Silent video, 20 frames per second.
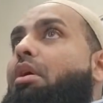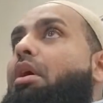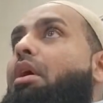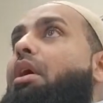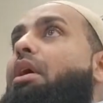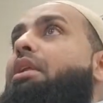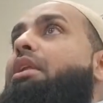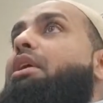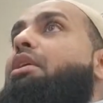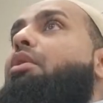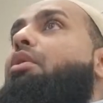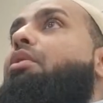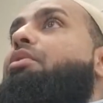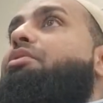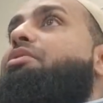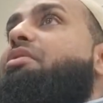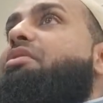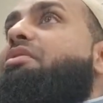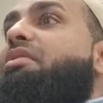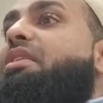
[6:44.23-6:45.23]
And he
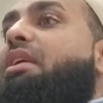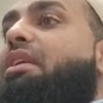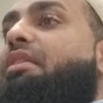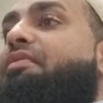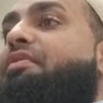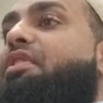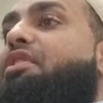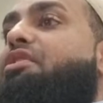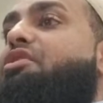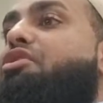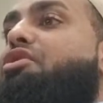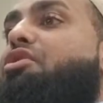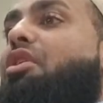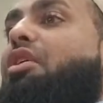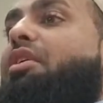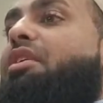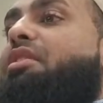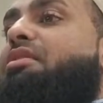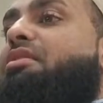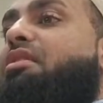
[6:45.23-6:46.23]
also said, if the
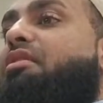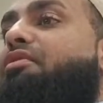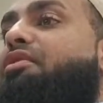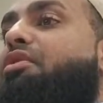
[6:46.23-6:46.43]
strongest of